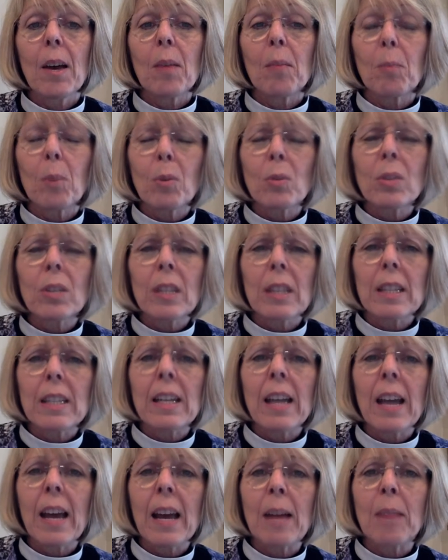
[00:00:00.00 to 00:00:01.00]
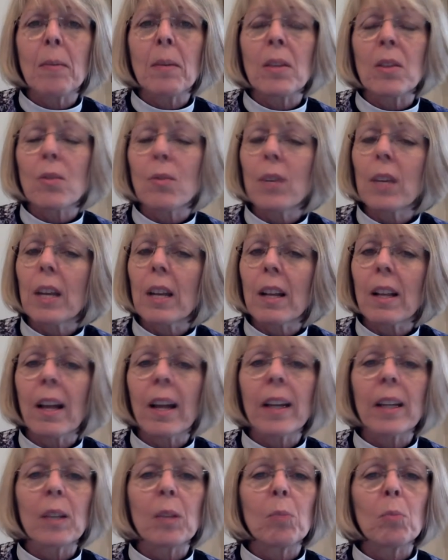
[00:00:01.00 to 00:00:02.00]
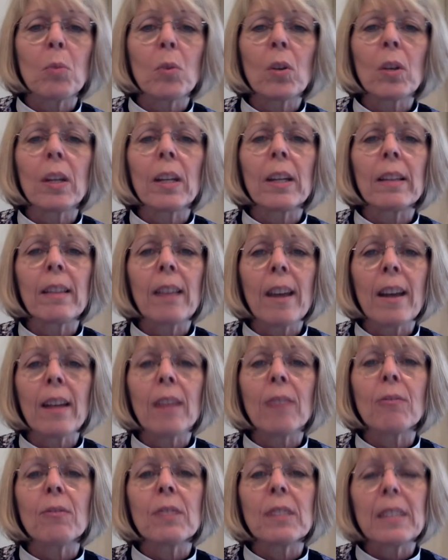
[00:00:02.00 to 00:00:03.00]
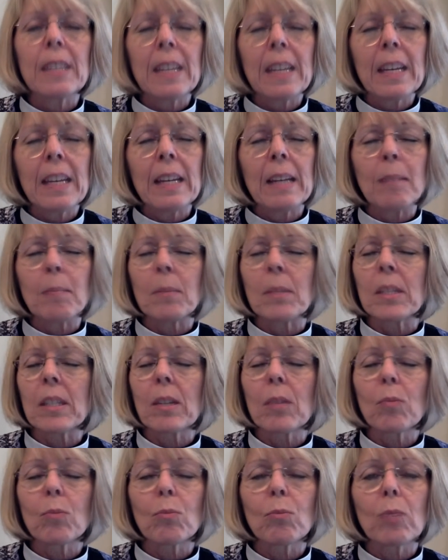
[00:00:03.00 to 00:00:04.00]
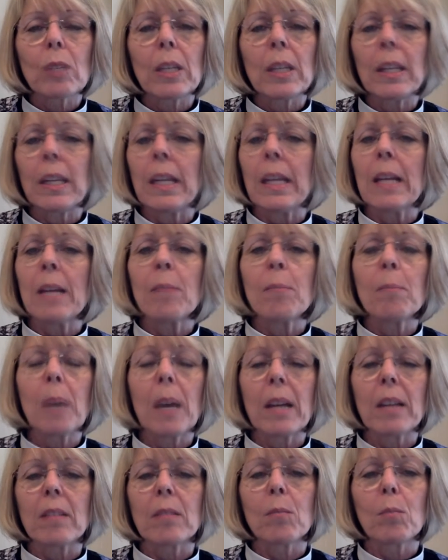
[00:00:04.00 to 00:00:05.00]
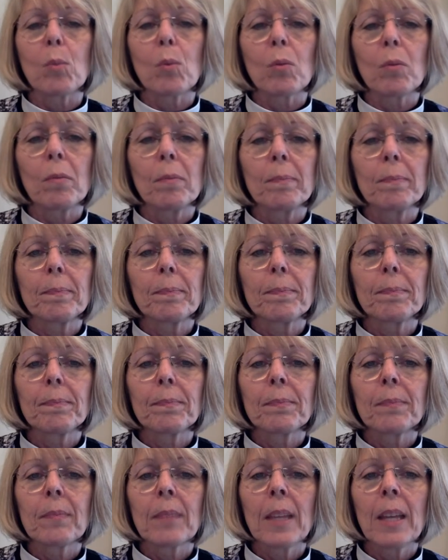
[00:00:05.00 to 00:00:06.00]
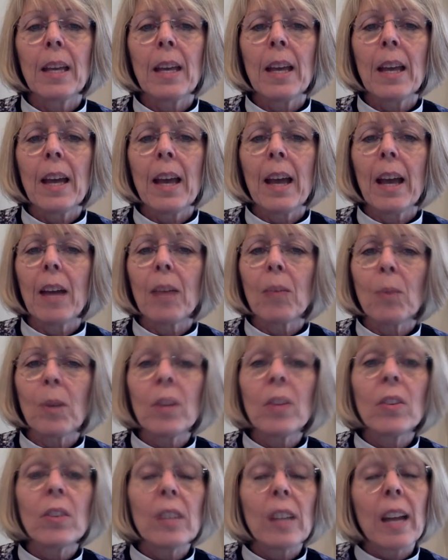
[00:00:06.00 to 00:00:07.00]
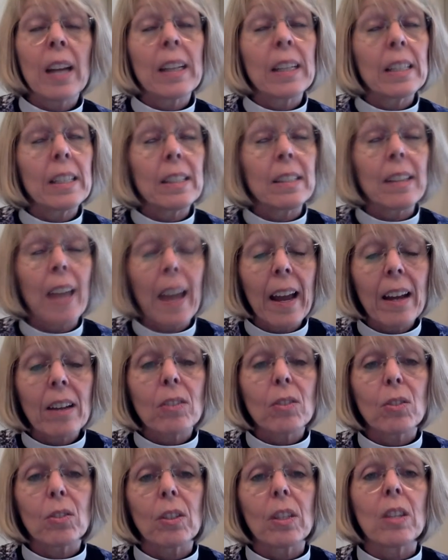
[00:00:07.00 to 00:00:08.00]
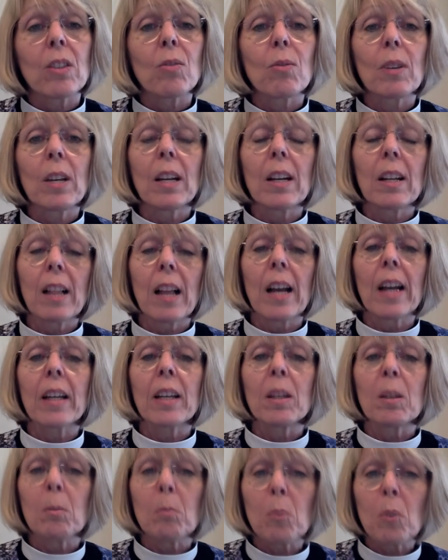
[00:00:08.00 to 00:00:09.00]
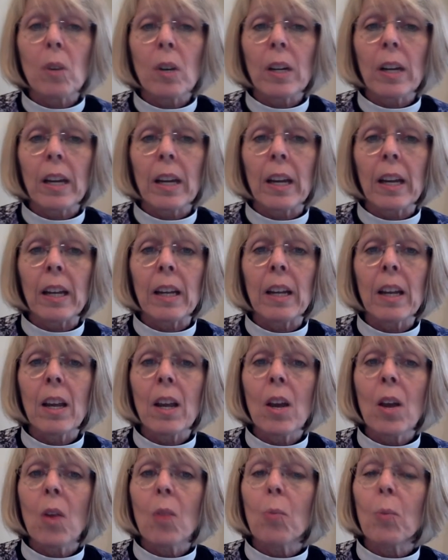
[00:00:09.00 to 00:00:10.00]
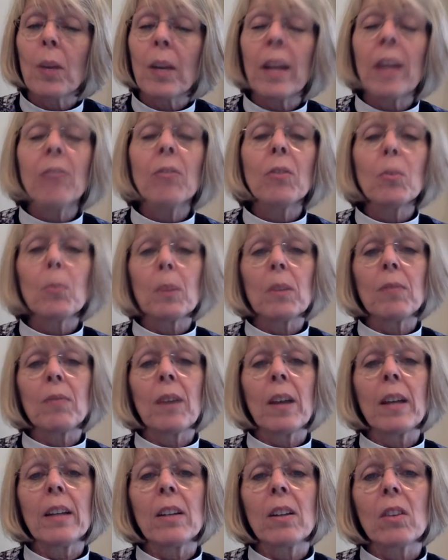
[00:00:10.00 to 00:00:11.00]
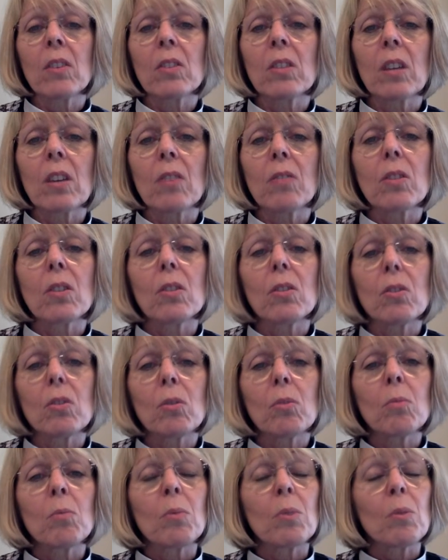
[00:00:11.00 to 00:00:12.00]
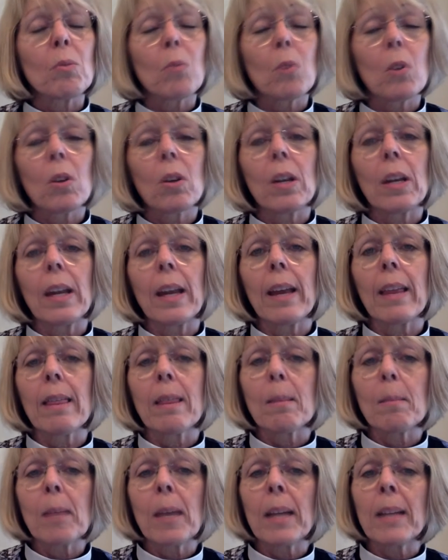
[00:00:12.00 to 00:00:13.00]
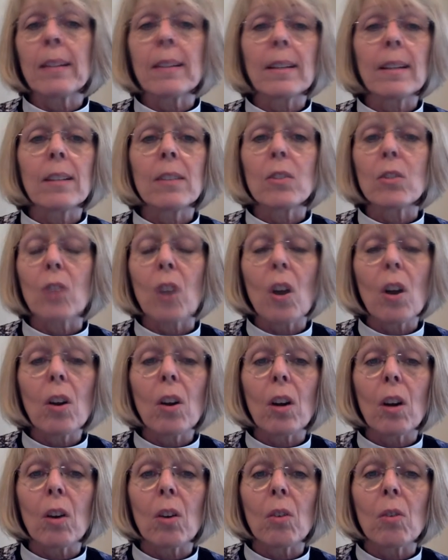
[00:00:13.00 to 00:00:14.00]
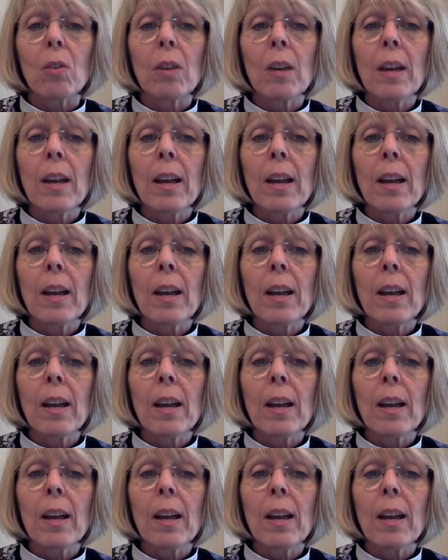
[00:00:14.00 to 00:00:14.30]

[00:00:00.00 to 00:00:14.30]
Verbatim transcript: Most of the time at three o'clock in the morning, life seems really impossible. And whether or not it is actually three o'clock in the morning, whenever we find ourselves consumed with worry and lament and sorrow,